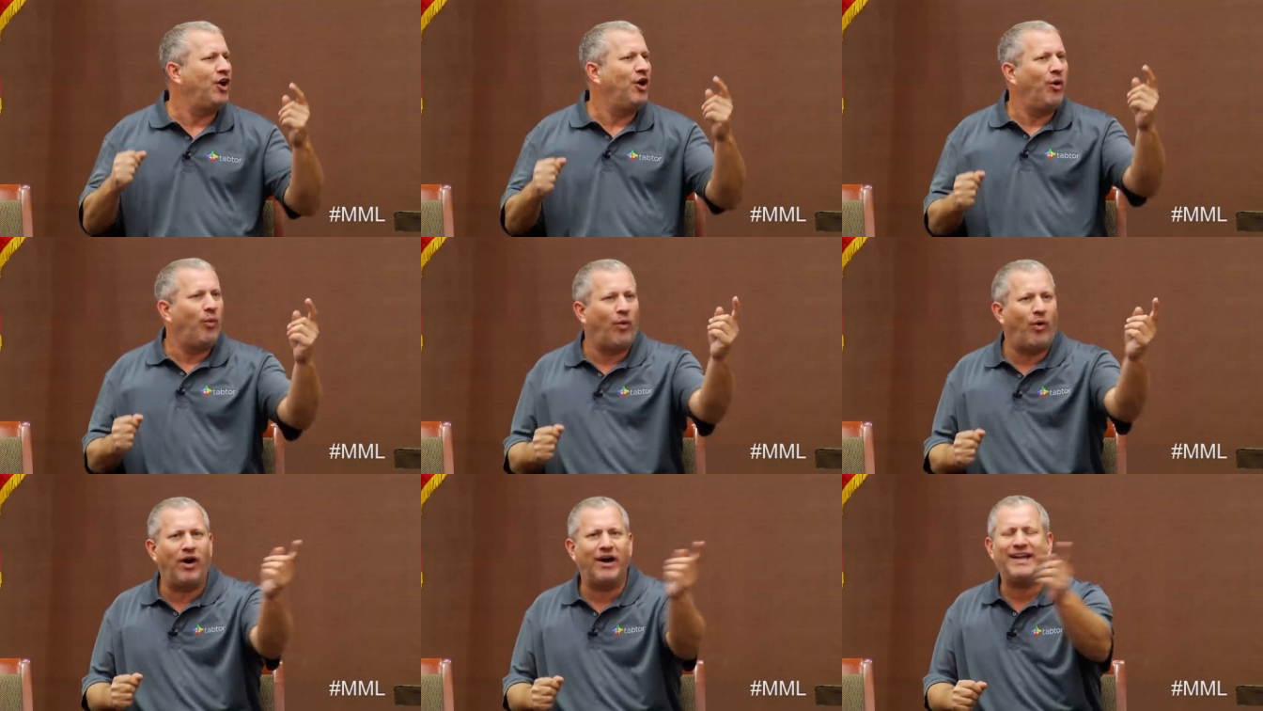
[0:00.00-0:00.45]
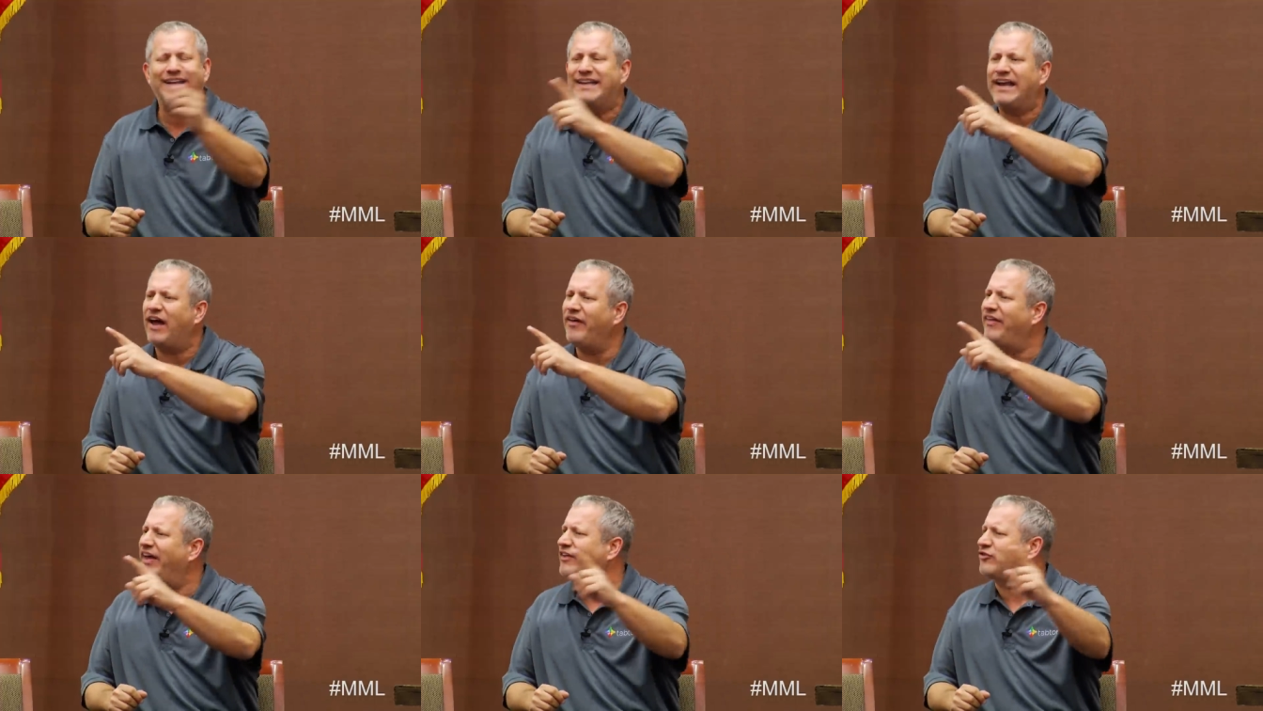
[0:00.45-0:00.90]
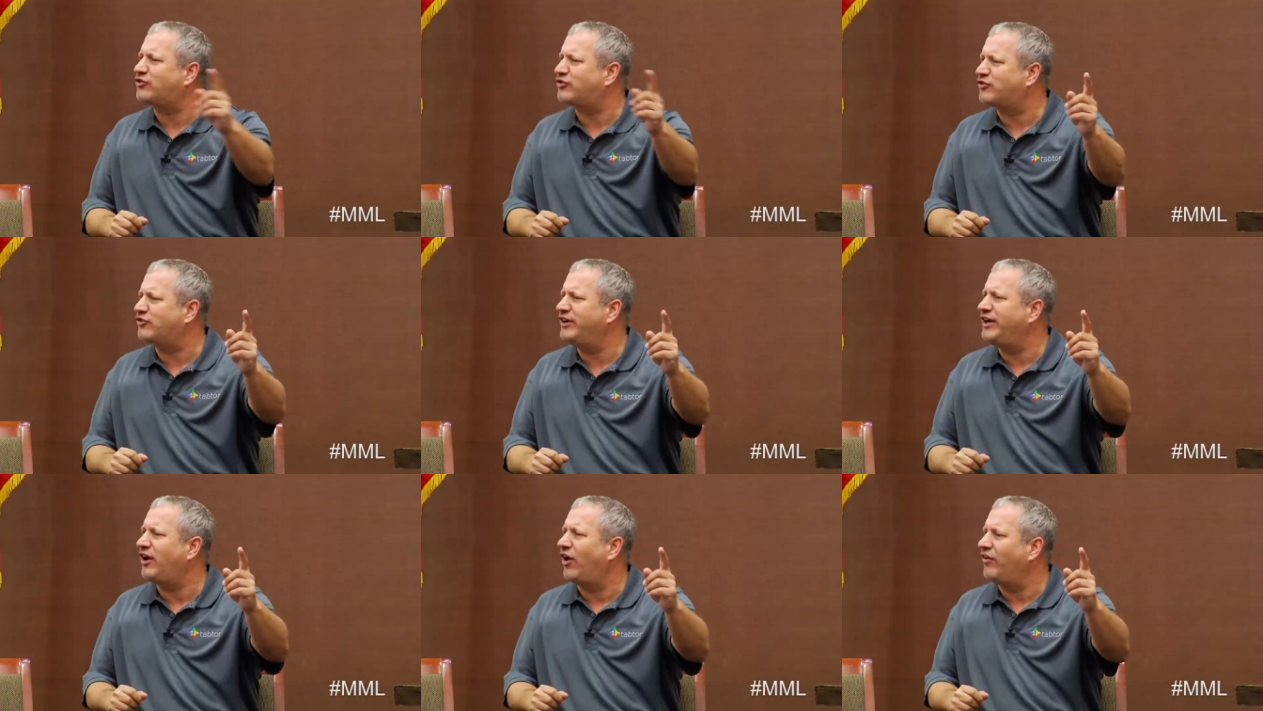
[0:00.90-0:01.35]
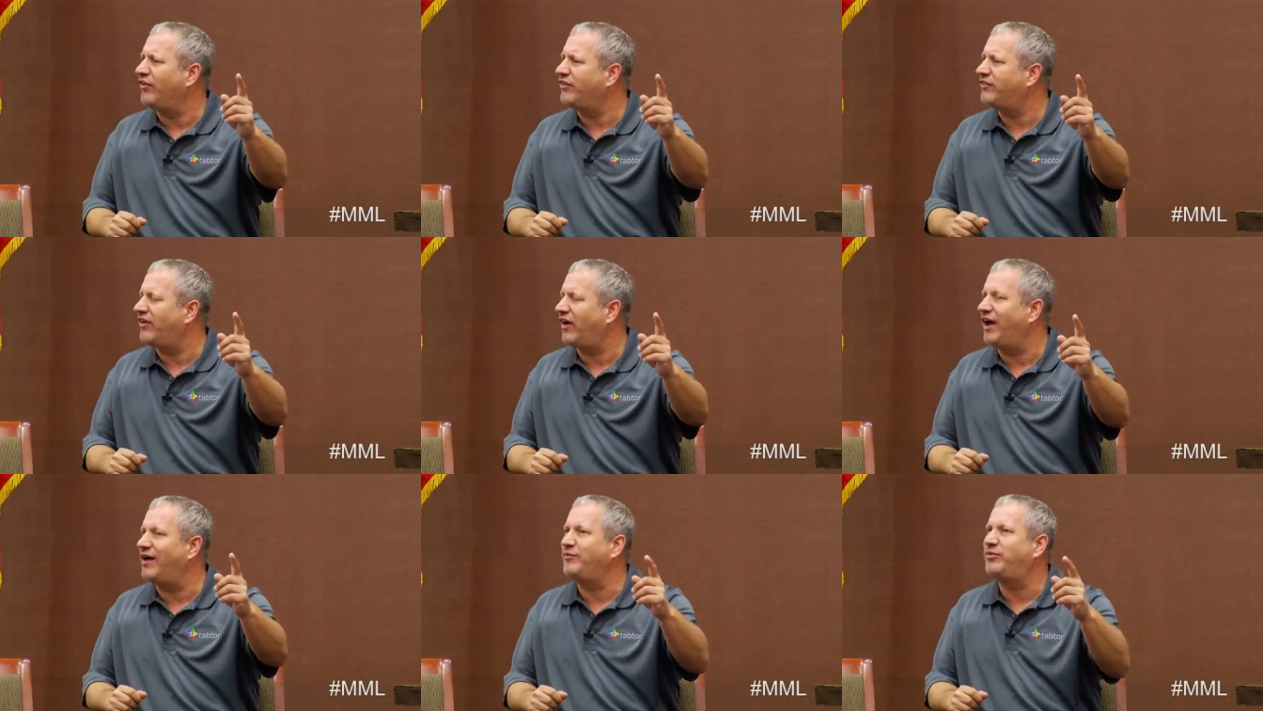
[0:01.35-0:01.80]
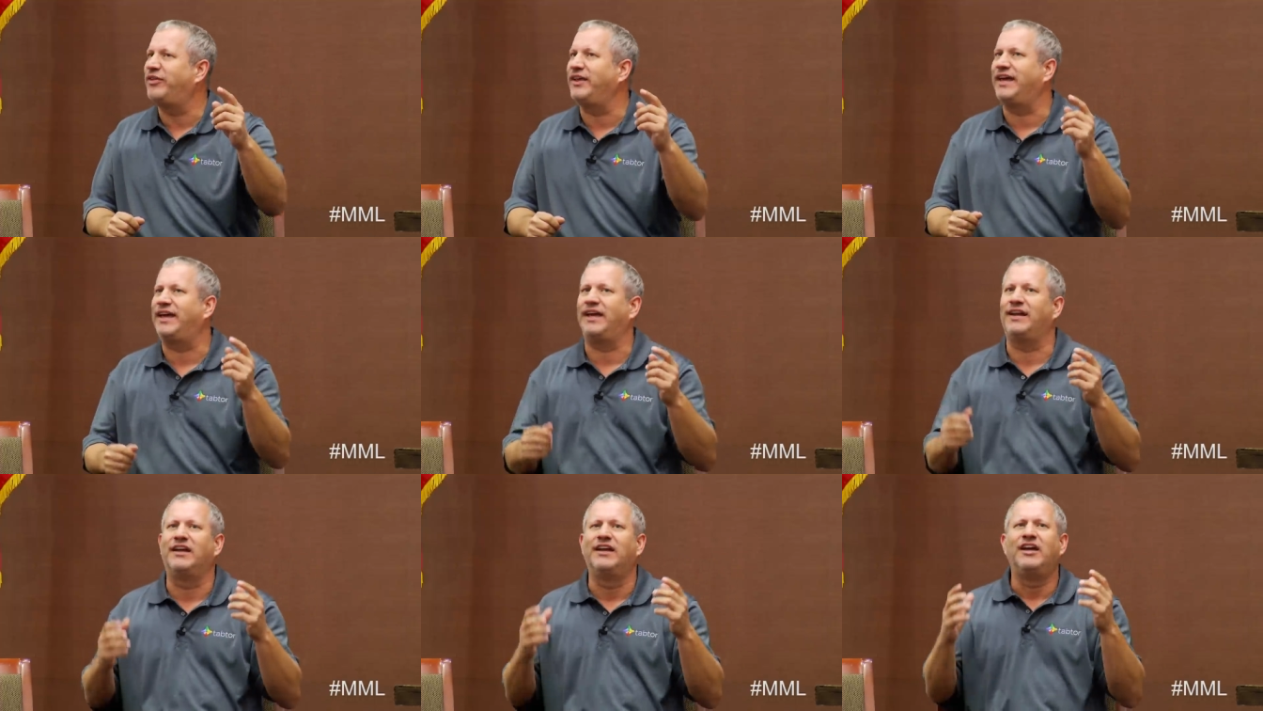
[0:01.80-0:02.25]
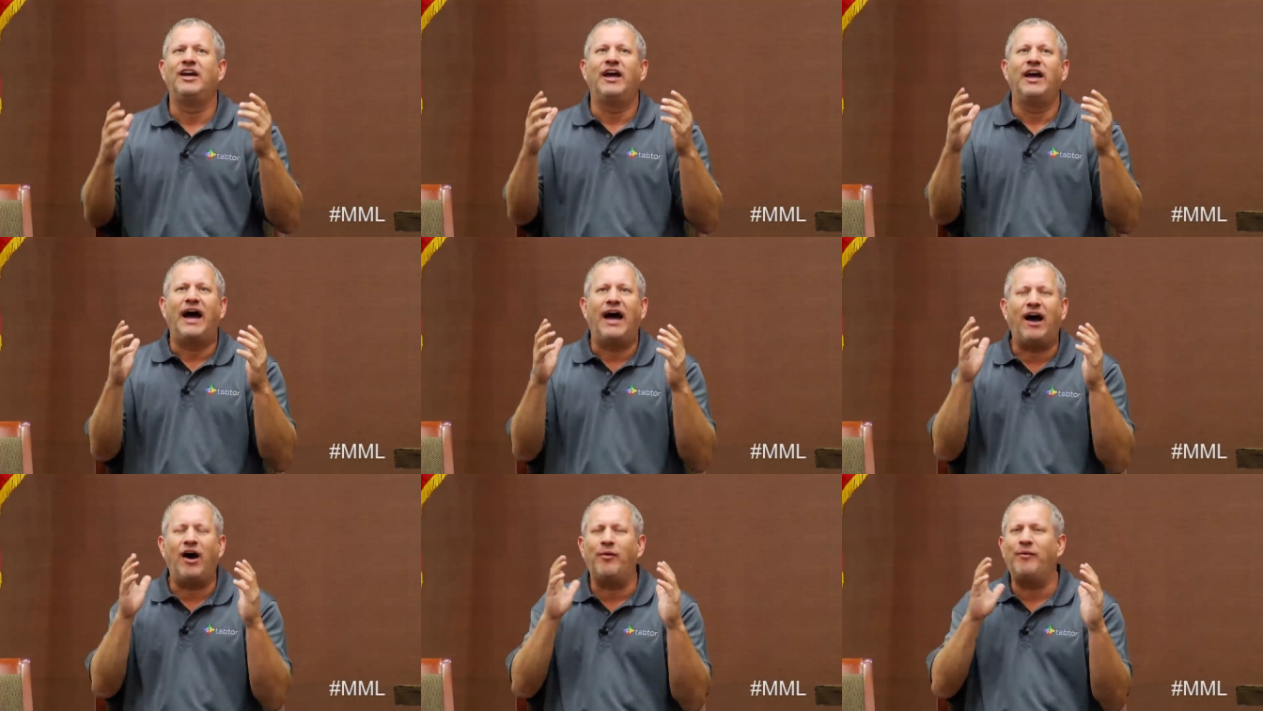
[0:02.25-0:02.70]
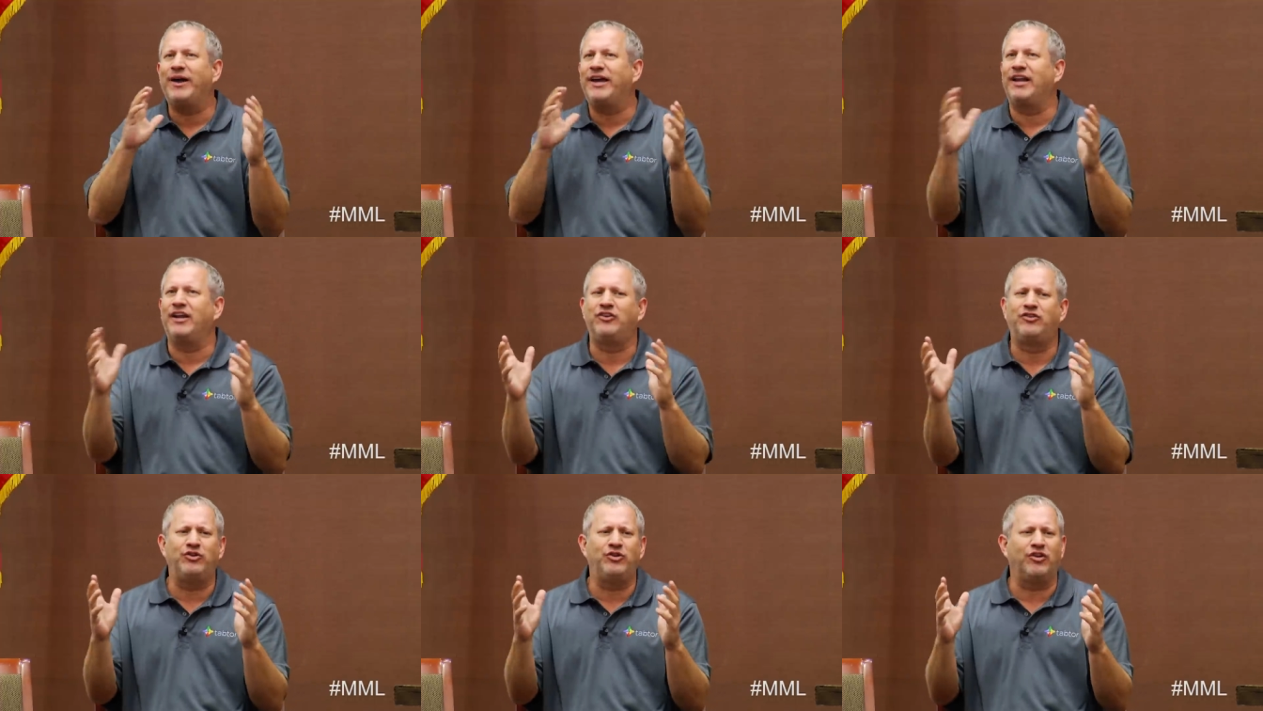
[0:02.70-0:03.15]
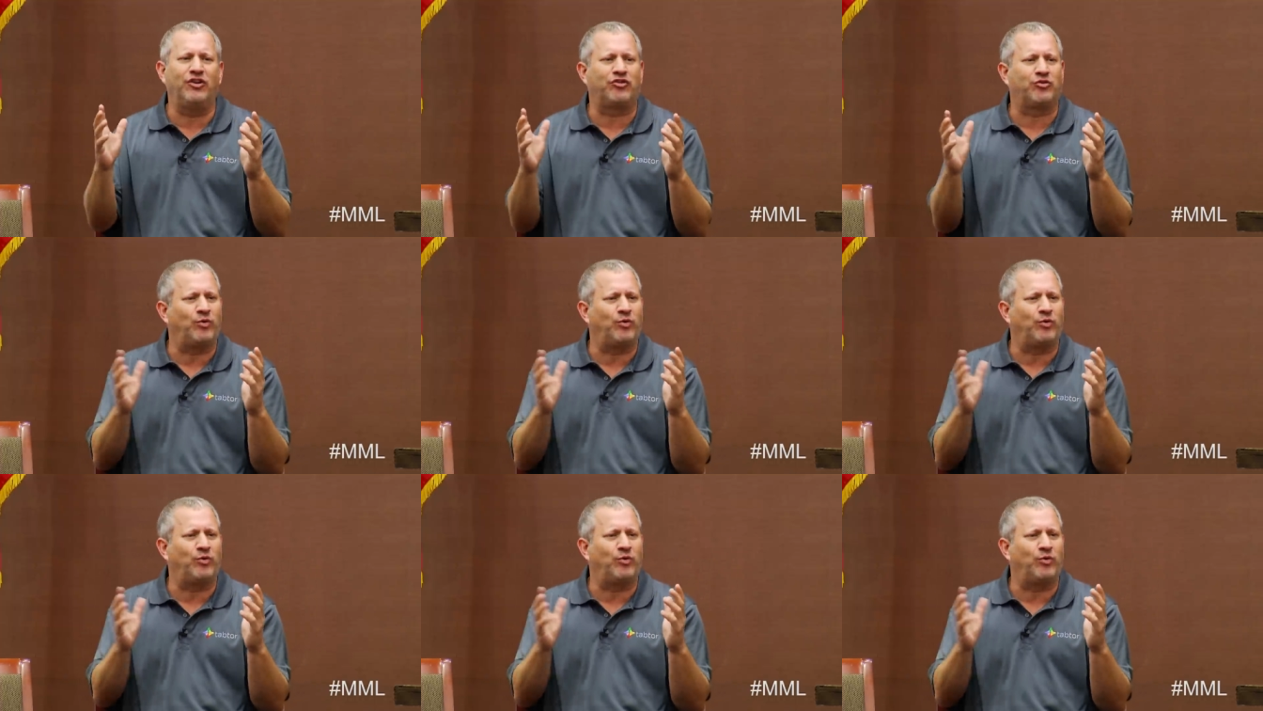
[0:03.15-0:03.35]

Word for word: walking down that street all the time thinking, how am I gonna do this?